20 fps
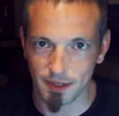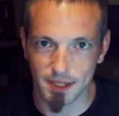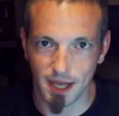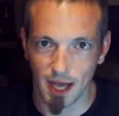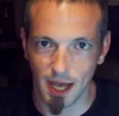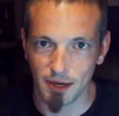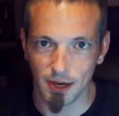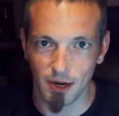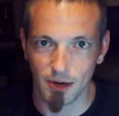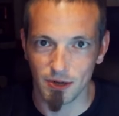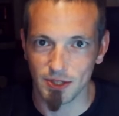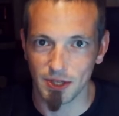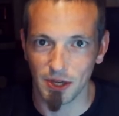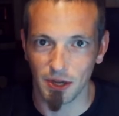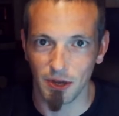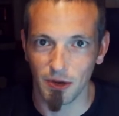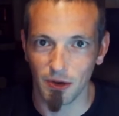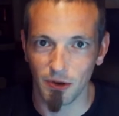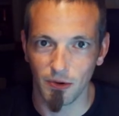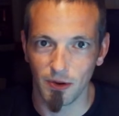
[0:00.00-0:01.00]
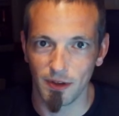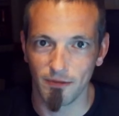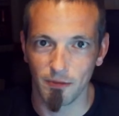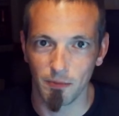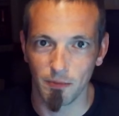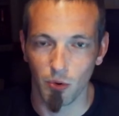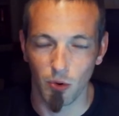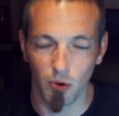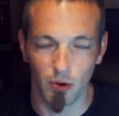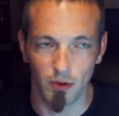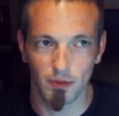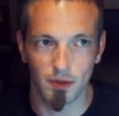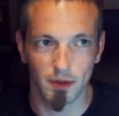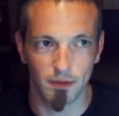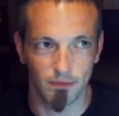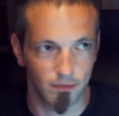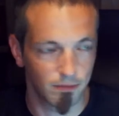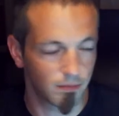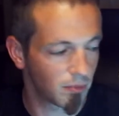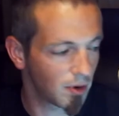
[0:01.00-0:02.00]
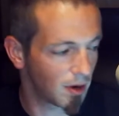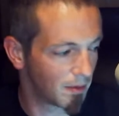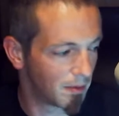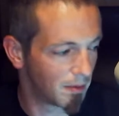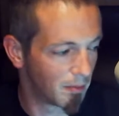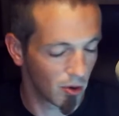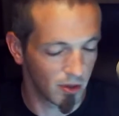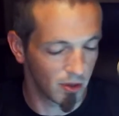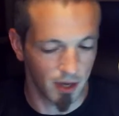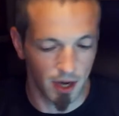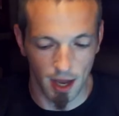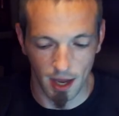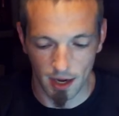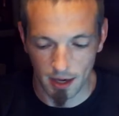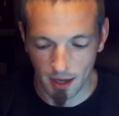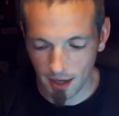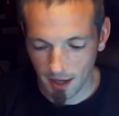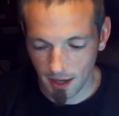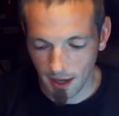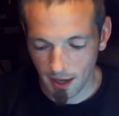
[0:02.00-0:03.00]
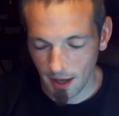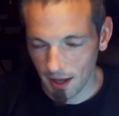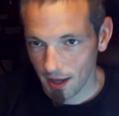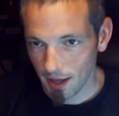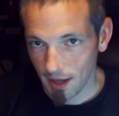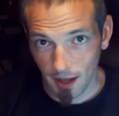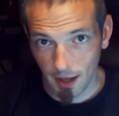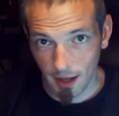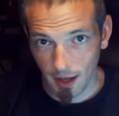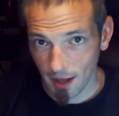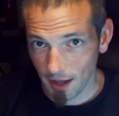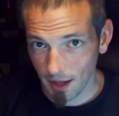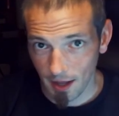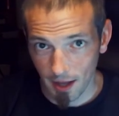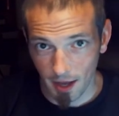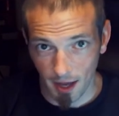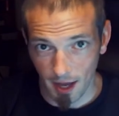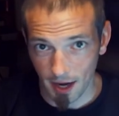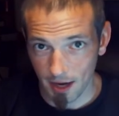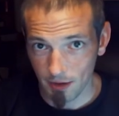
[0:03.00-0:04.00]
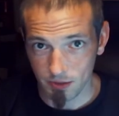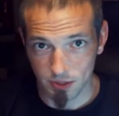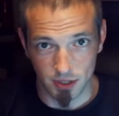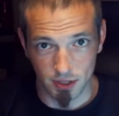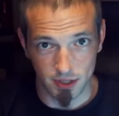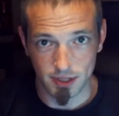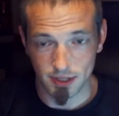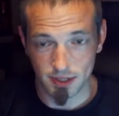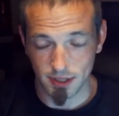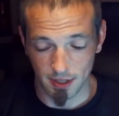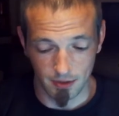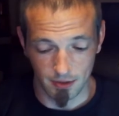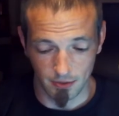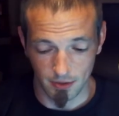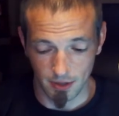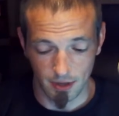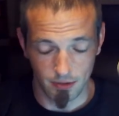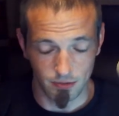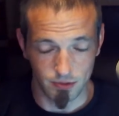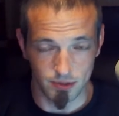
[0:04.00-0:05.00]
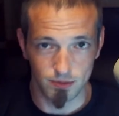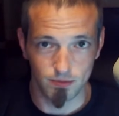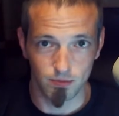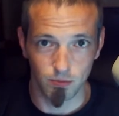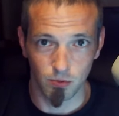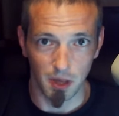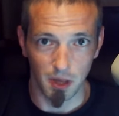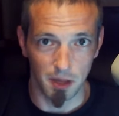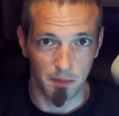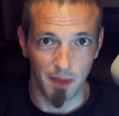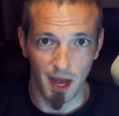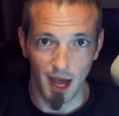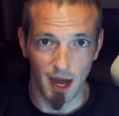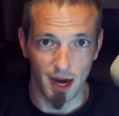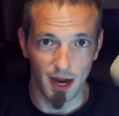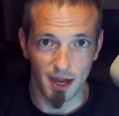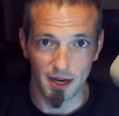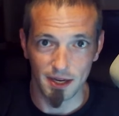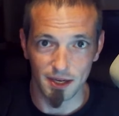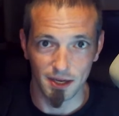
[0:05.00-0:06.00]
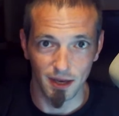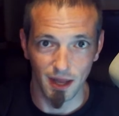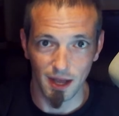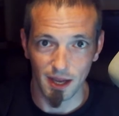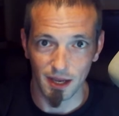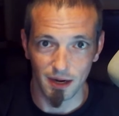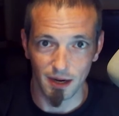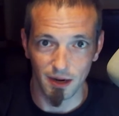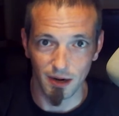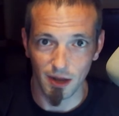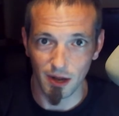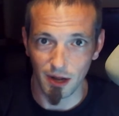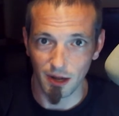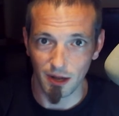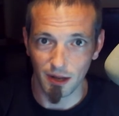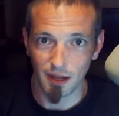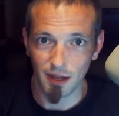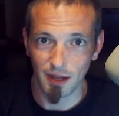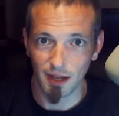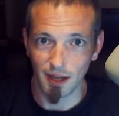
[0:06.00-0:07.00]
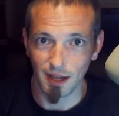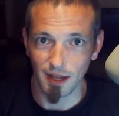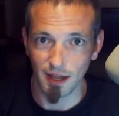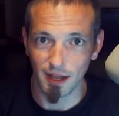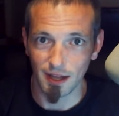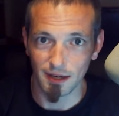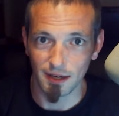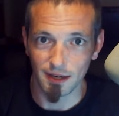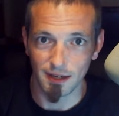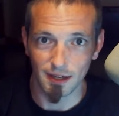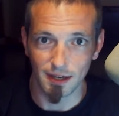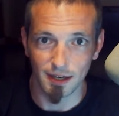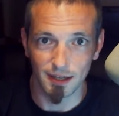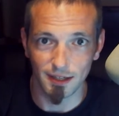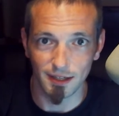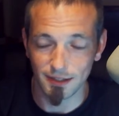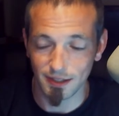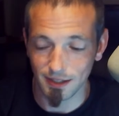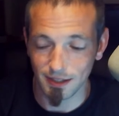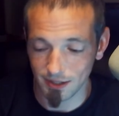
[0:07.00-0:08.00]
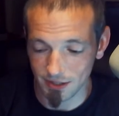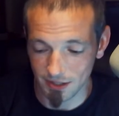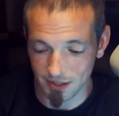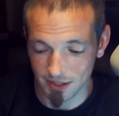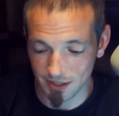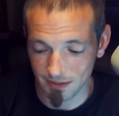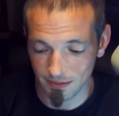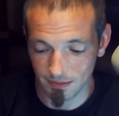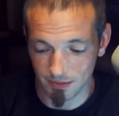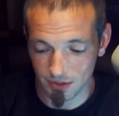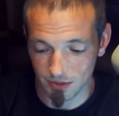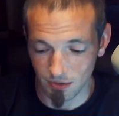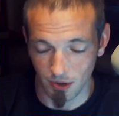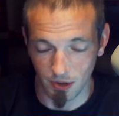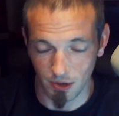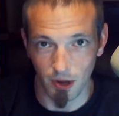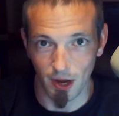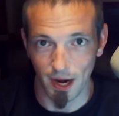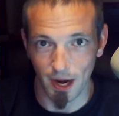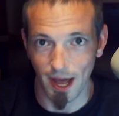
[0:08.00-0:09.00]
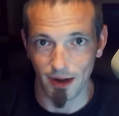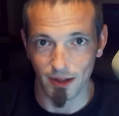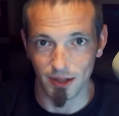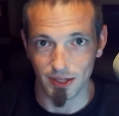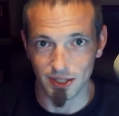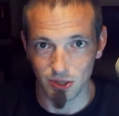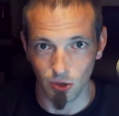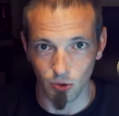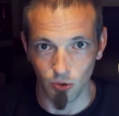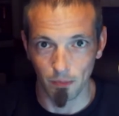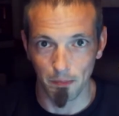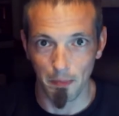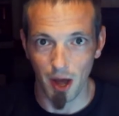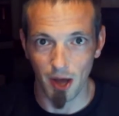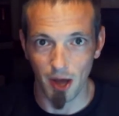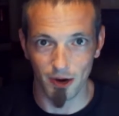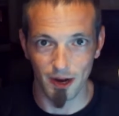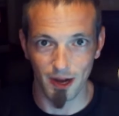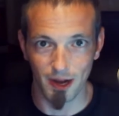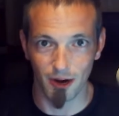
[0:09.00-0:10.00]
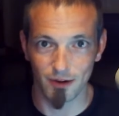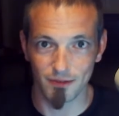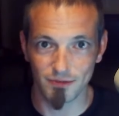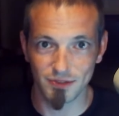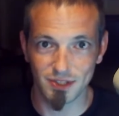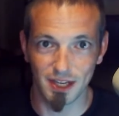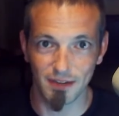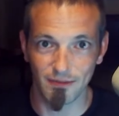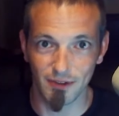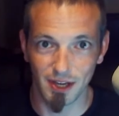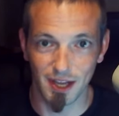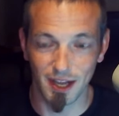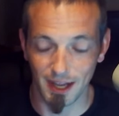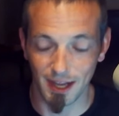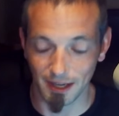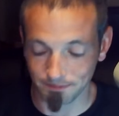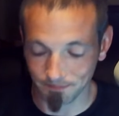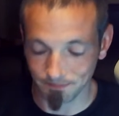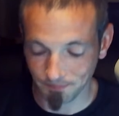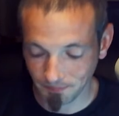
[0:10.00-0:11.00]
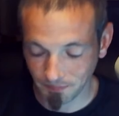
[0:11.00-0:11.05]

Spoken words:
10 years ago, even more, probably more than that. And it was just, it was really bad. I didn't like it at all, and just sort of got out of this whole modern era of Stephen King.